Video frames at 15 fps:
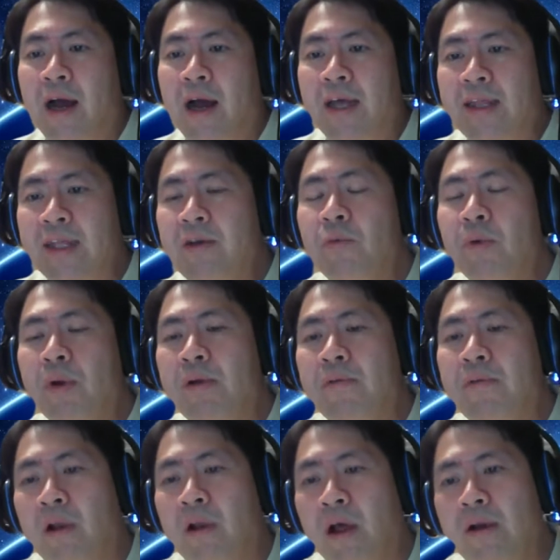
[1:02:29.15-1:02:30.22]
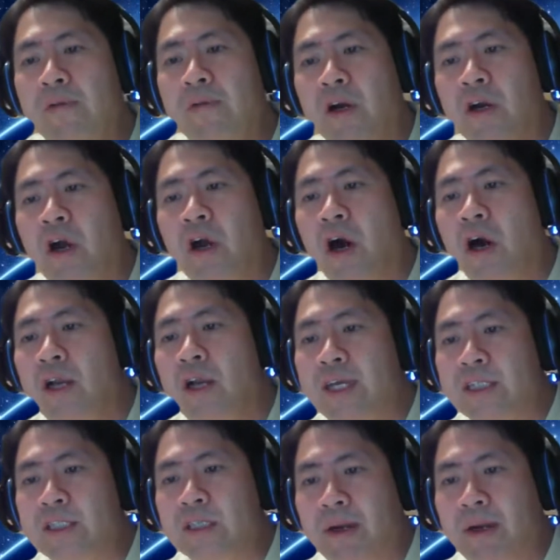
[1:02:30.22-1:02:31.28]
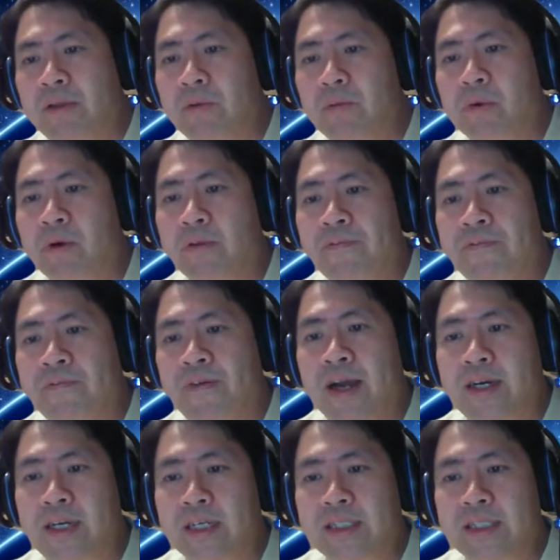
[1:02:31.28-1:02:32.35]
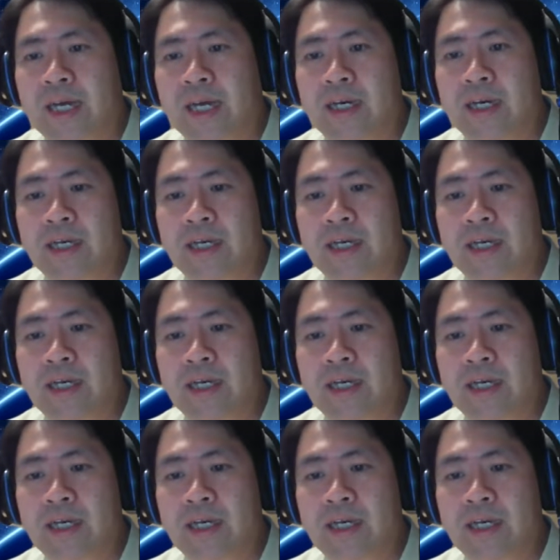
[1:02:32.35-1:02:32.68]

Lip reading: I think what a lot of our colleagues around the world find is that